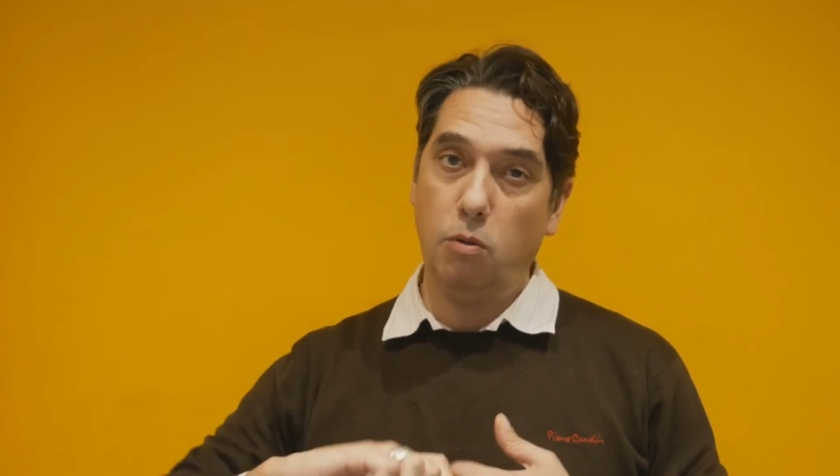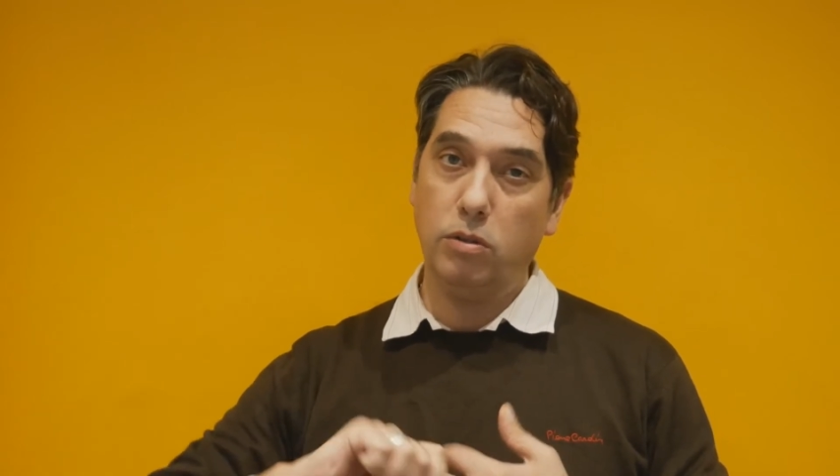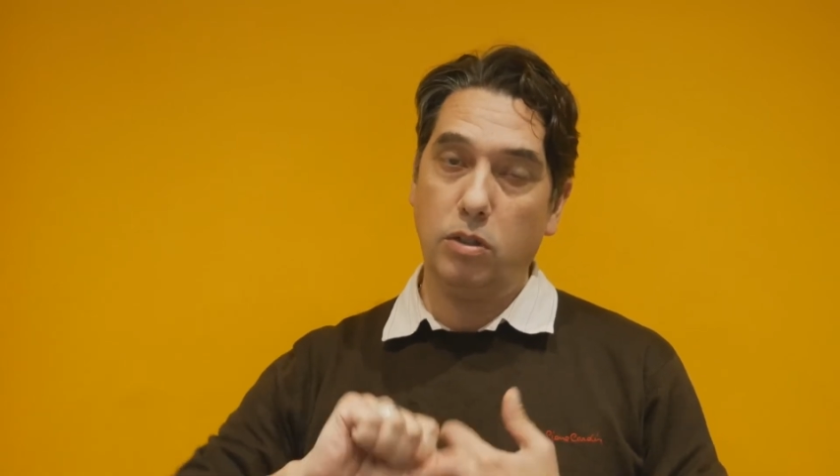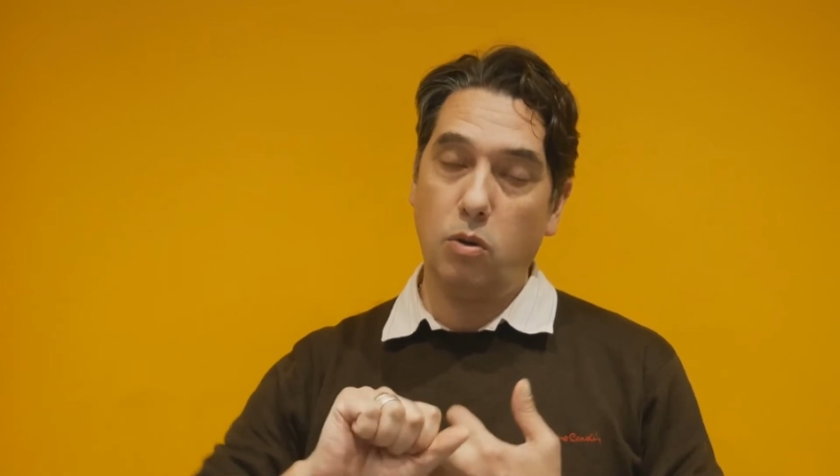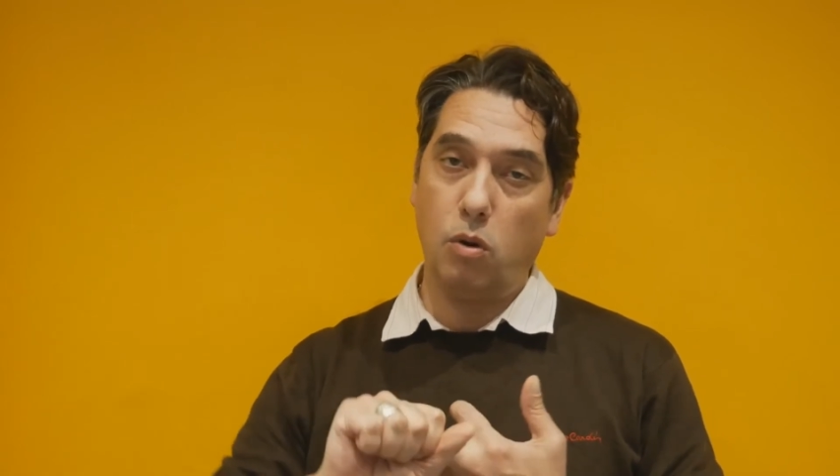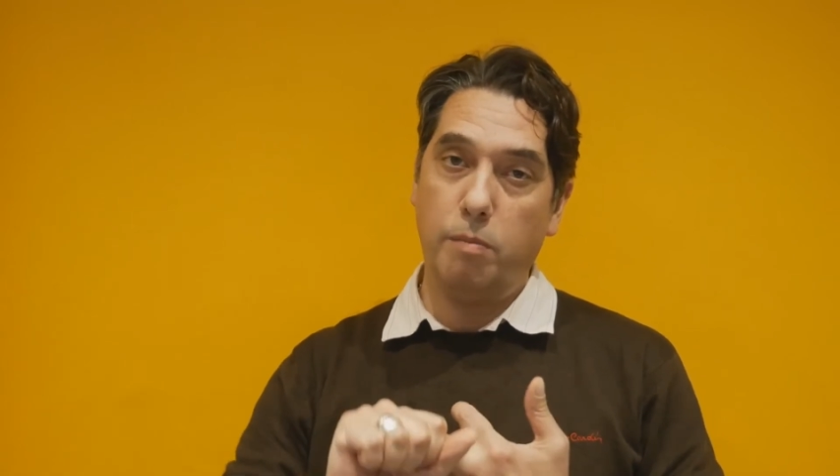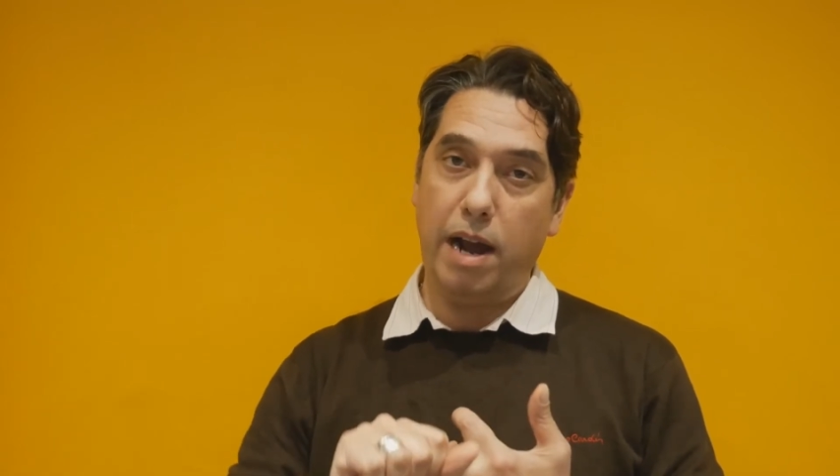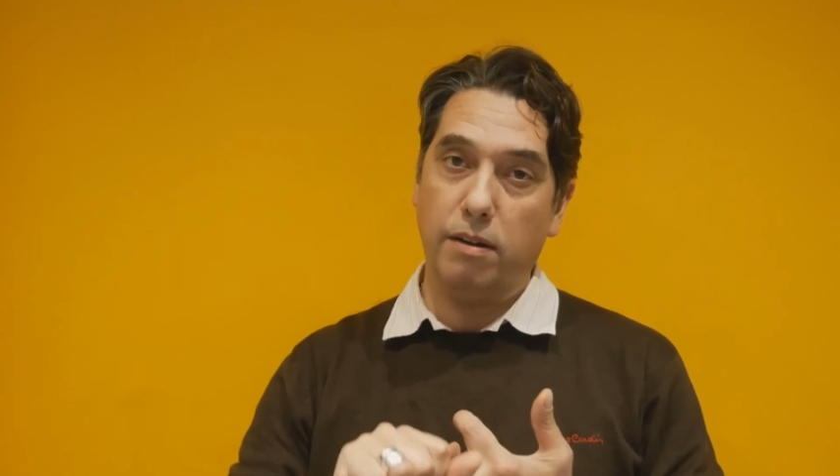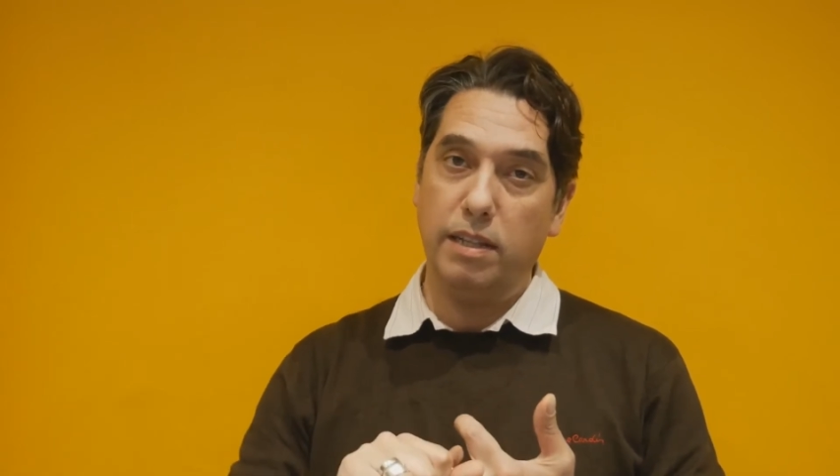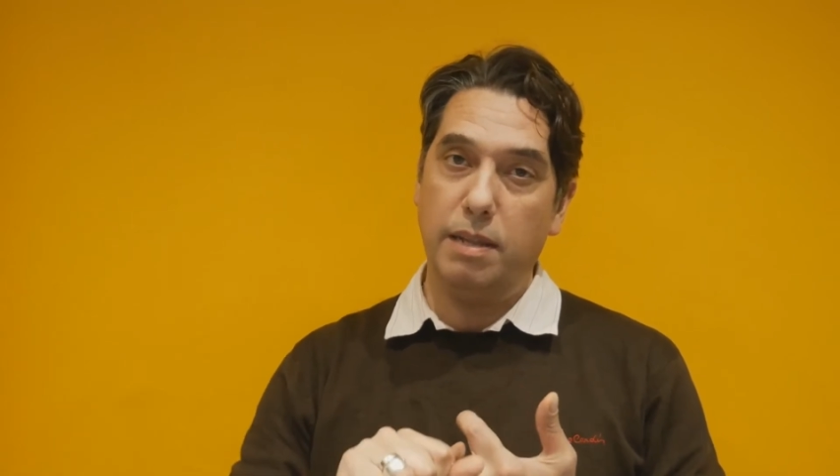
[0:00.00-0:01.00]
I want to talk
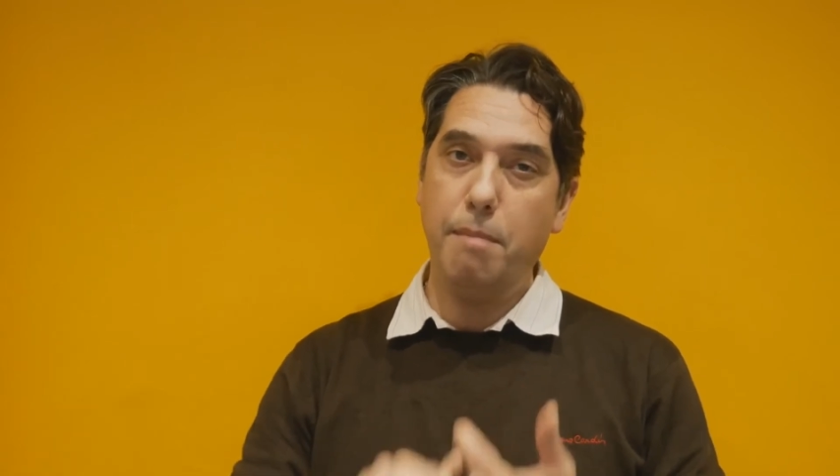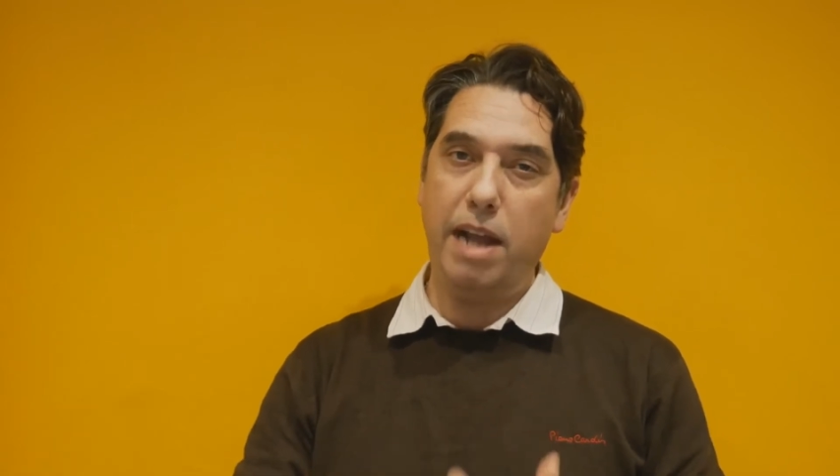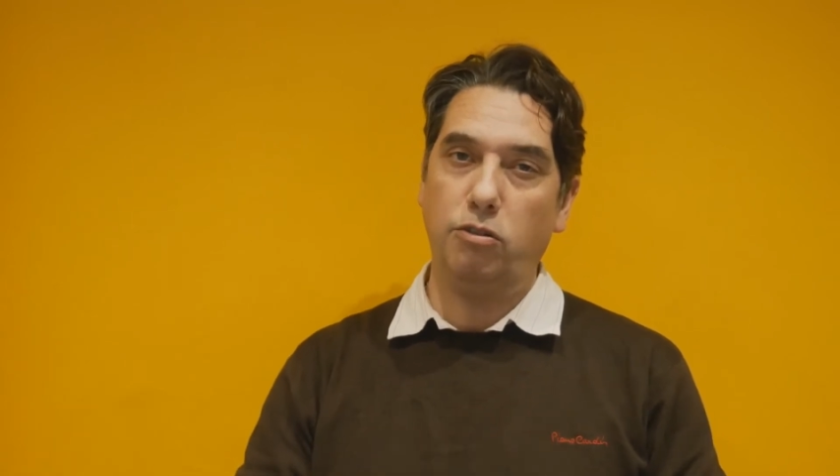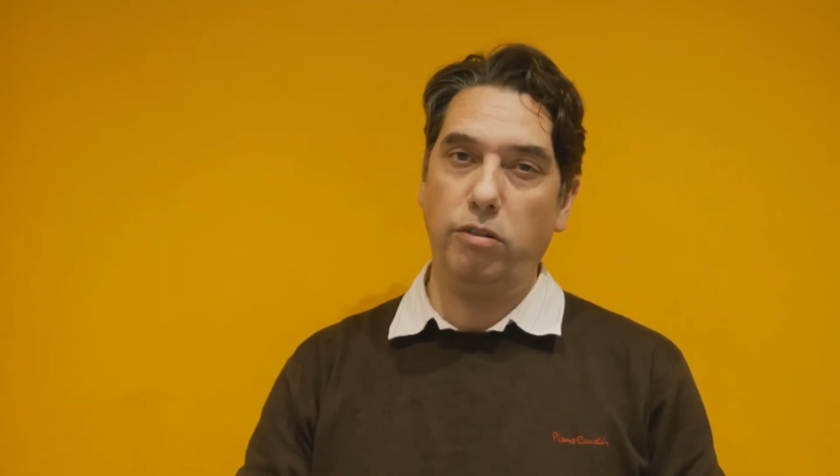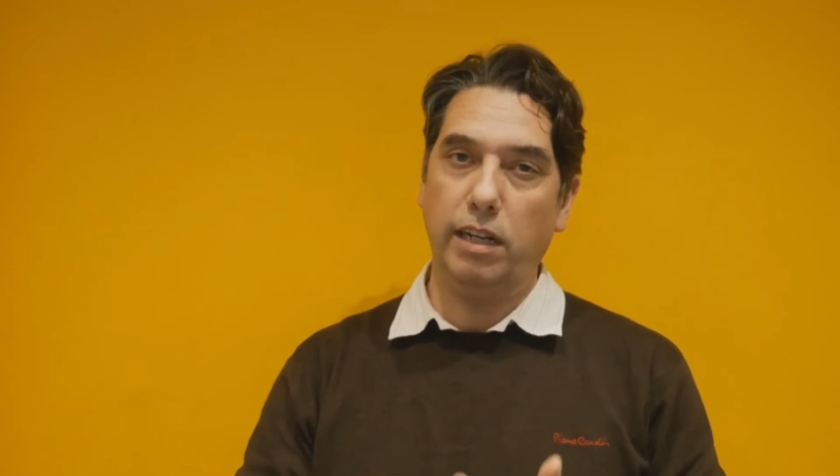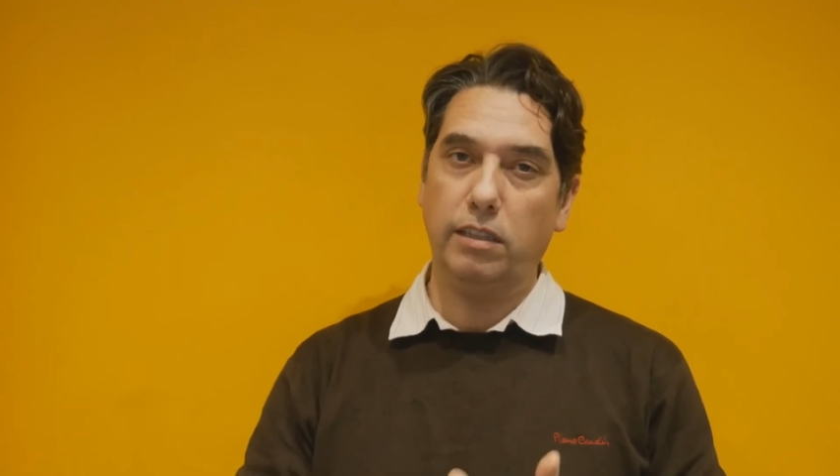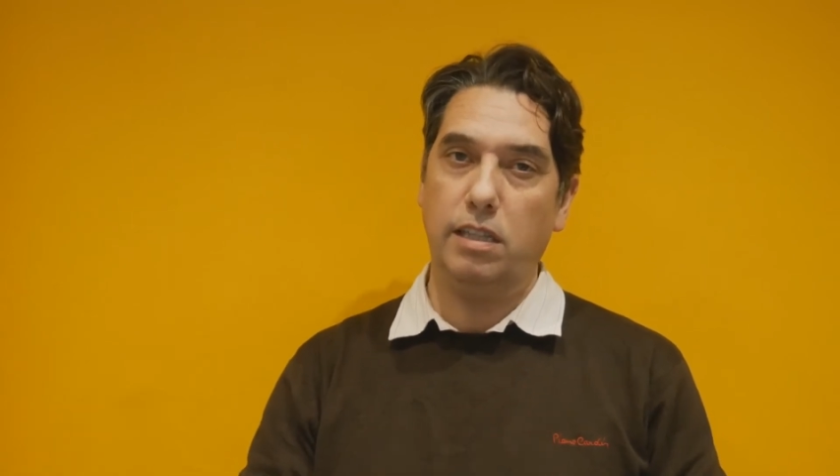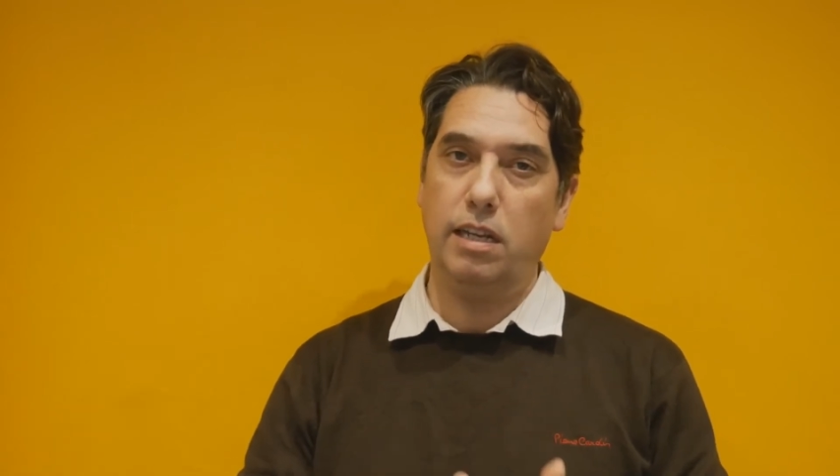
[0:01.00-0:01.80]
about the metrics